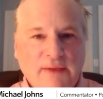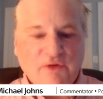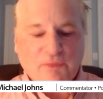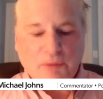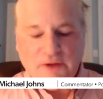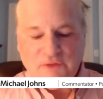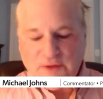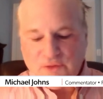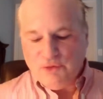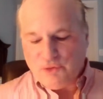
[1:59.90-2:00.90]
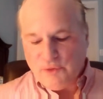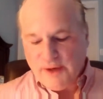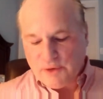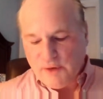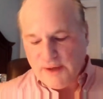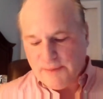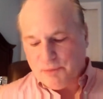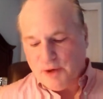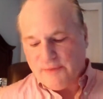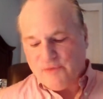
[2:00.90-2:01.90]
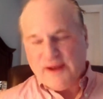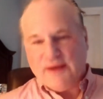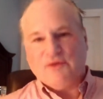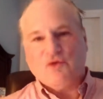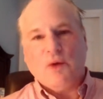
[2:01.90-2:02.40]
And this president, to his great credit, brought it down to